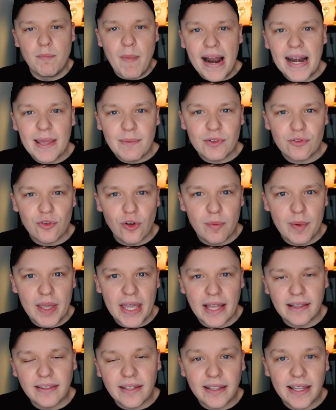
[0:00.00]
My name is
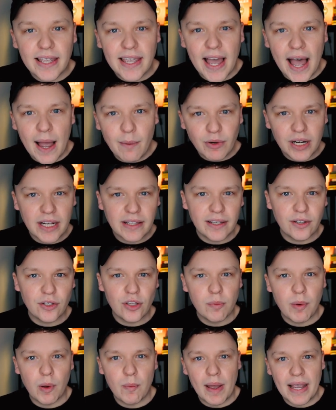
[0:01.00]
Robbie, and today I'm going to tell
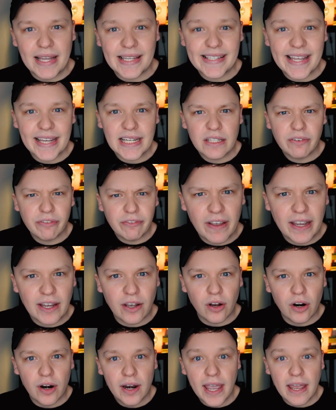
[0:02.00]
you about my six
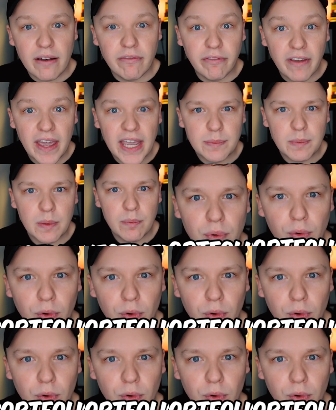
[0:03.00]
figure investment